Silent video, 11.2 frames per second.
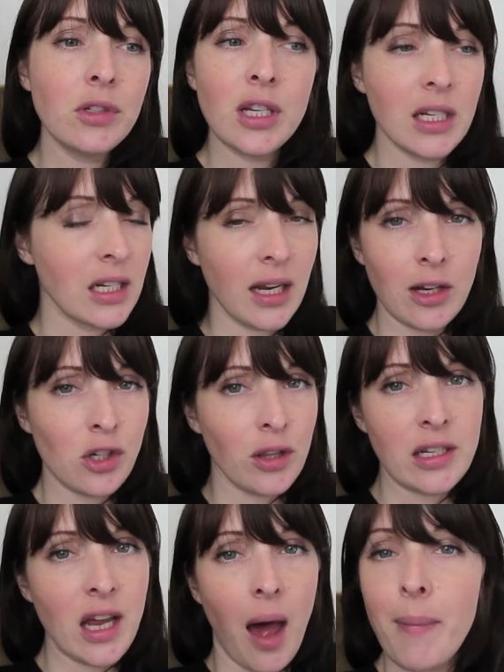Didn't attach on
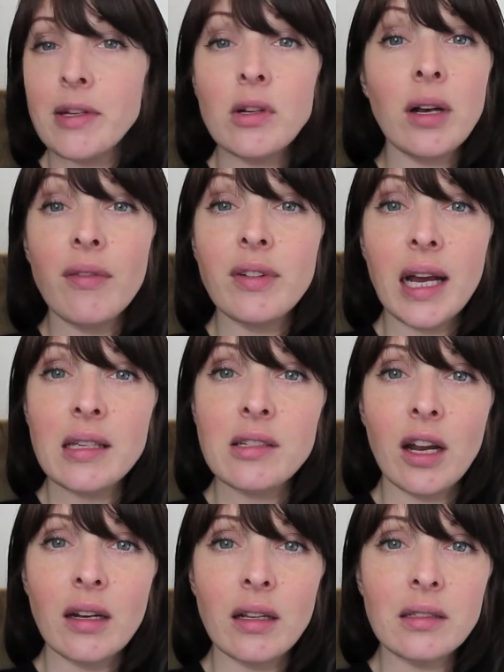the tap. I don't have an
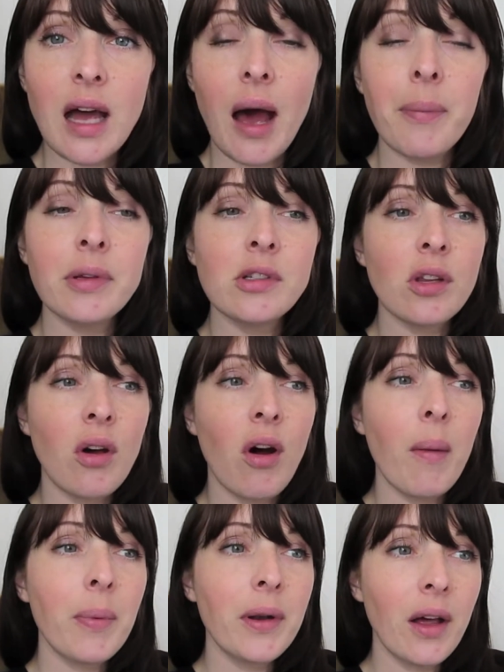external tap, so I thought
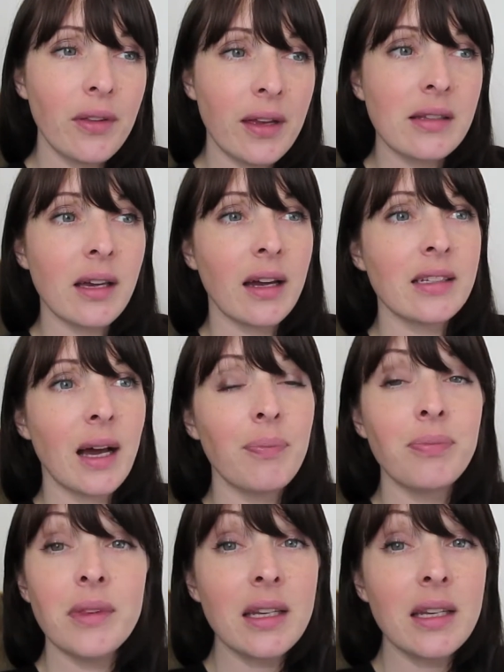I'll put it on the inside tap.